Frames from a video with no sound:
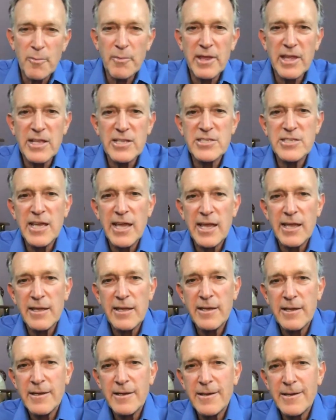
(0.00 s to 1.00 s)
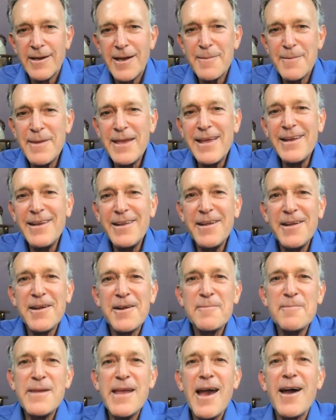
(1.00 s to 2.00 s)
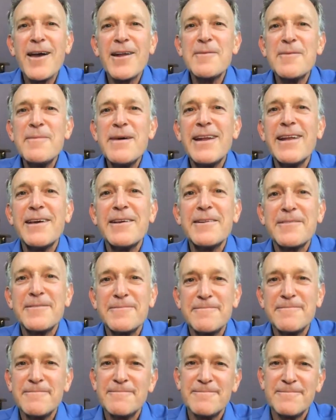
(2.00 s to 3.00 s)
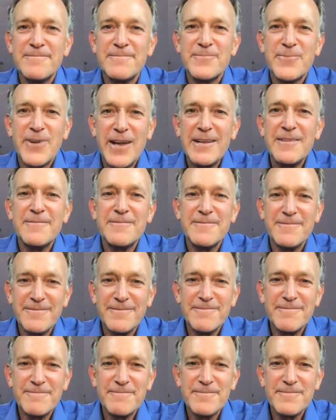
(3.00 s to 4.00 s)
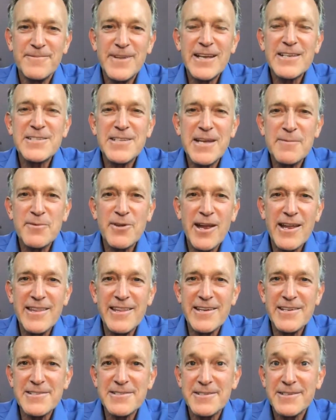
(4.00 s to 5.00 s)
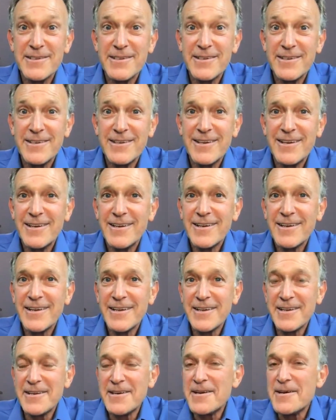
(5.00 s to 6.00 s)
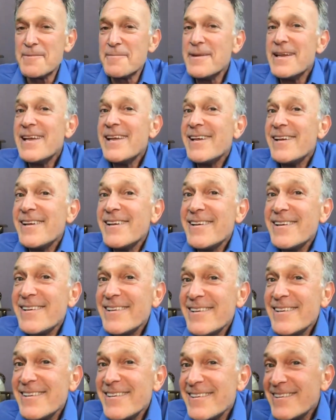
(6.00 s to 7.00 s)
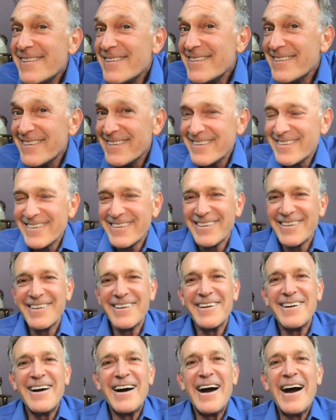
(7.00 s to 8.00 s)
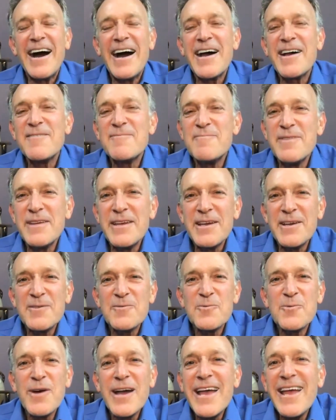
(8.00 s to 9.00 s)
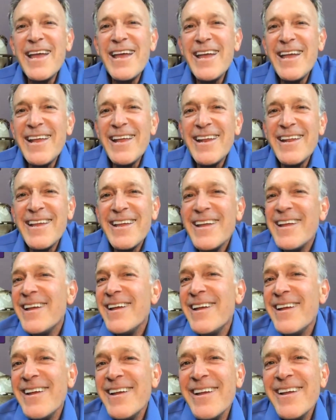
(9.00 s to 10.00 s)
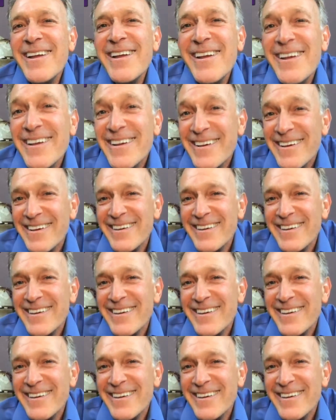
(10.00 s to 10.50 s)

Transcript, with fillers: Normally you'd say, "I'm in here, be out in a minute," right? Next time, try mm-hmm. this. Come in. I've been waiting.